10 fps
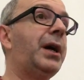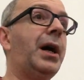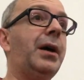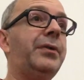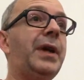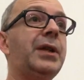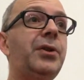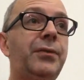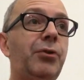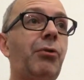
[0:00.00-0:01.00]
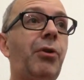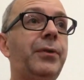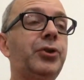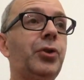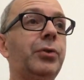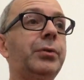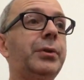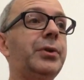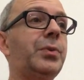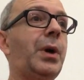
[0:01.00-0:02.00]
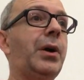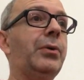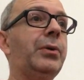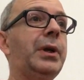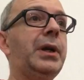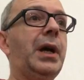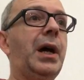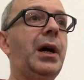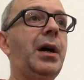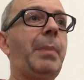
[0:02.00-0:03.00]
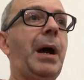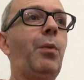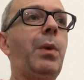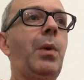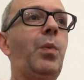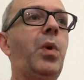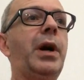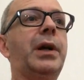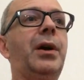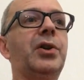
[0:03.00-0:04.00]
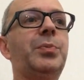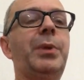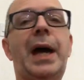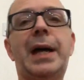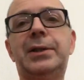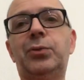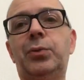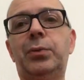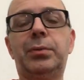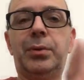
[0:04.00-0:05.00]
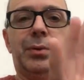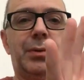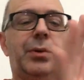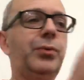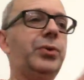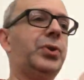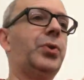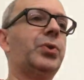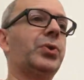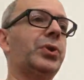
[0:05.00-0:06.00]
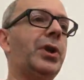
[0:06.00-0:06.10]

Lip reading: Thank you for your offer, John, as well, about Wirecast, but that is all sorted.